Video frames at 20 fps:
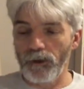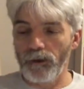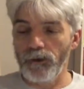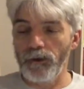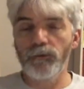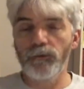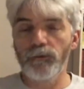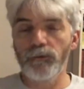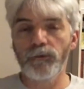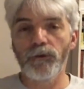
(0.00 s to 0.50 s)

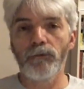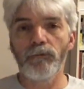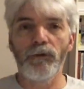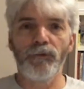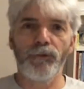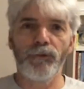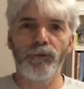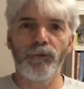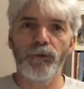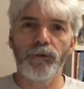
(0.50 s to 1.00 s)
And
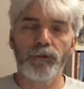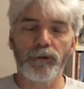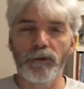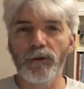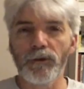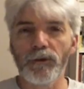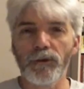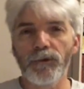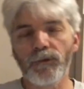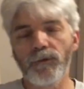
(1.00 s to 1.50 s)

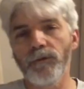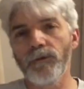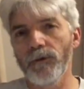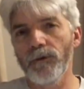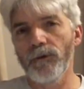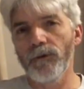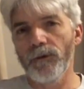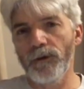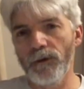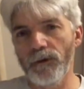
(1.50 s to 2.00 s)
since
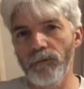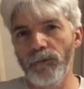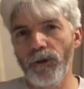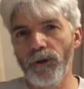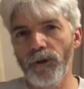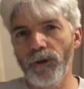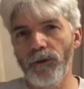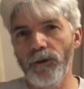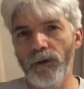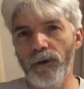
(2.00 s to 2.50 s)

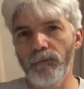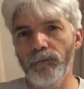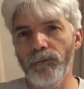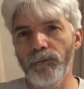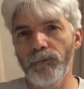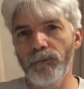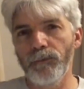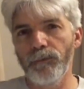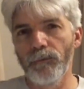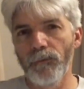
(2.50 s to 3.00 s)
the
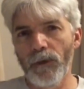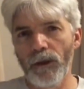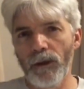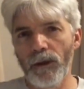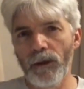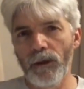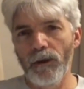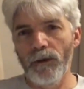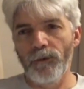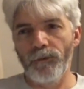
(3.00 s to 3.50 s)

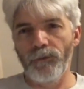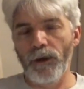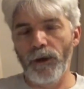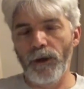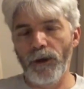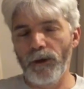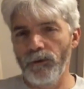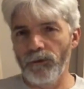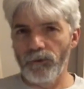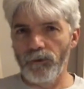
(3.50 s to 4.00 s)

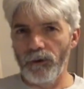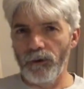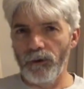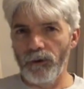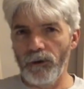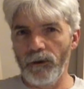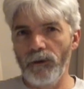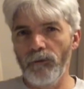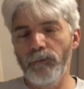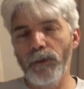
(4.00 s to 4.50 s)
Sanhedrin
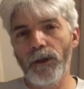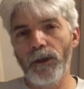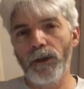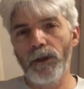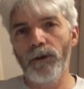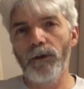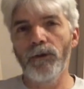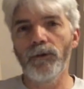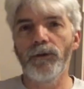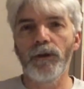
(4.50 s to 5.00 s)
refused to
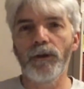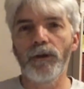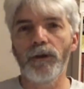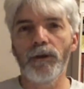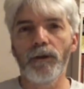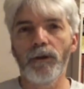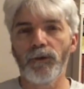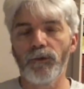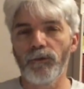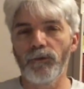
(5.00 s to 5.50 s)
listen to
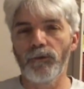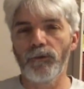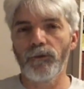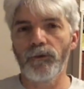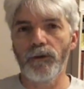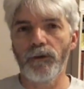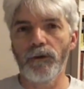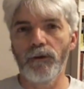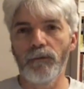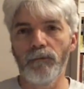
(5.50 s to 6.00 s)
him and
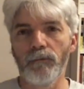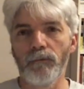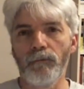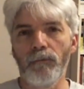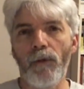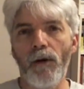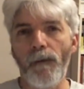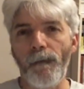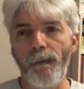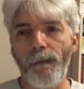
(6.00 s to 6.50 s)
they
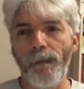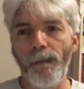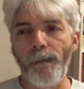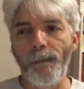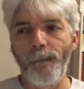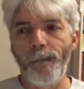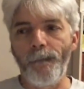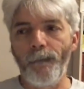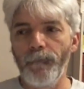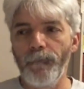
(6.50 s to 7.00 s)

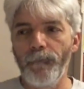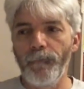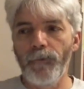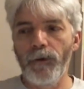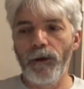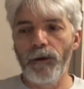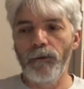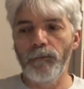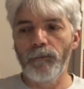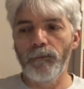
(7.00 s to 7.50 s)

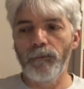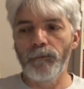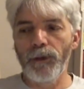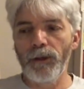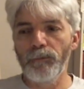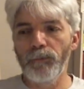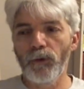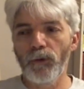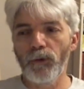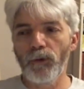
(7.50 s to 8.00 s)
threatened
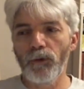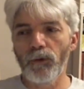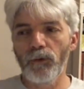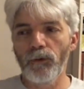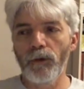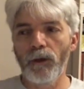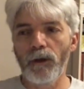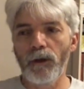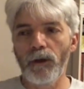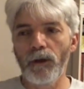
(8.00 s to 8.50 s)
anybody
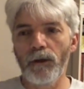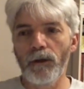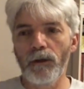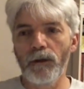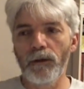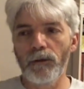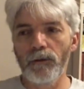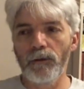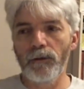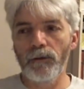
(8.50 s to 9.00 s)
who did
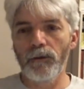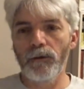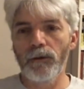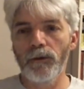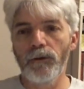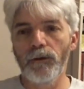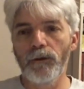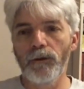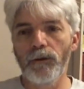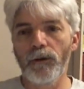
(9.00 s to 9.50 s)
listen to
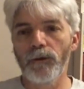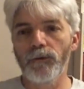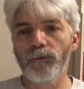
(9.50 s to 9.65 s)
him,